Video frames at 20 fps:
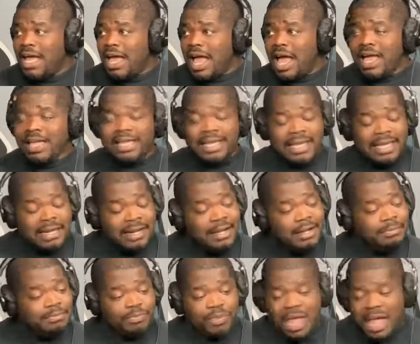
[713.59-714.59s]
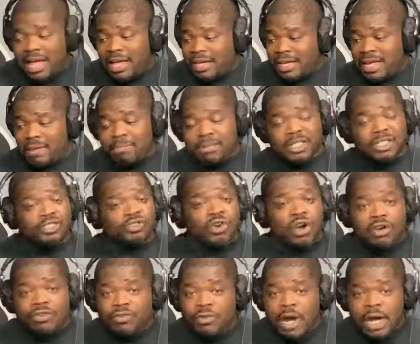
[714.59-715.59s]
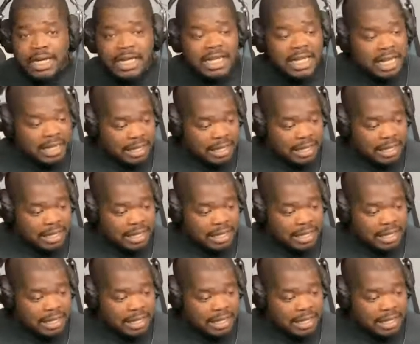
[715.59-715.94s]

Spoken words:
I get up, I get my truck ready,